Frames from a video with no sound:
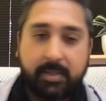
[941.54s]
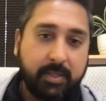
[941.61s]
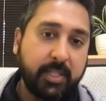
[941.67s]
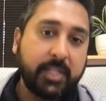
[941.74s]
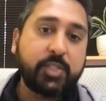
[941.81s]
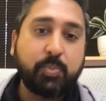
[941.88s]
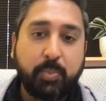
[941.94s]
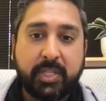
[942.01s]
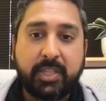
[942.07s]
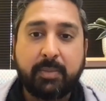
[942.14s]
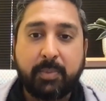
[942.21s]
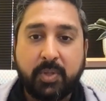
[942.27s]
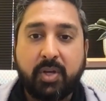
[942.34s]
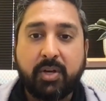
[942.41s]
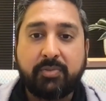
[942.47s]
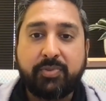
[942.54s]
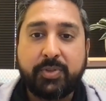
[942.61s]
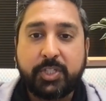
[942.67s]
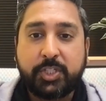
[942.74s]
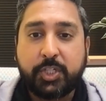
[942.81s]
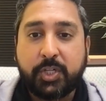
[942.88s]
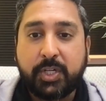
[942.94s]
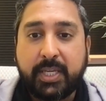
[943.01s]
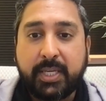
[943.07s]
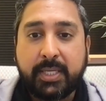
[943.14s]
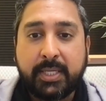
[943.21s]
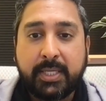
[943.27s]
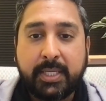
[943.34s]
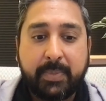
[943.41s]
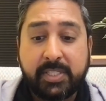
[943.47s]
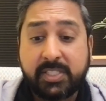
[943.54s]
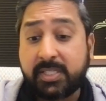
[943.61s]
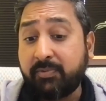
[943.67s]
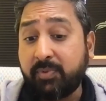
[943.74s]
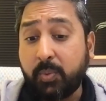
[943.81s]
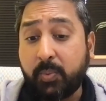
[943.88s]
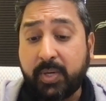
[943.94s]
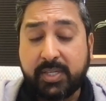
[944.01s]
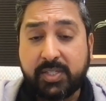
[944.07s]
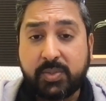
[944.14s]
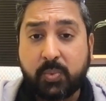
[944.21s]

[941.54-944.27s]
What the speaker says: let's bring them along for the journey in several ways.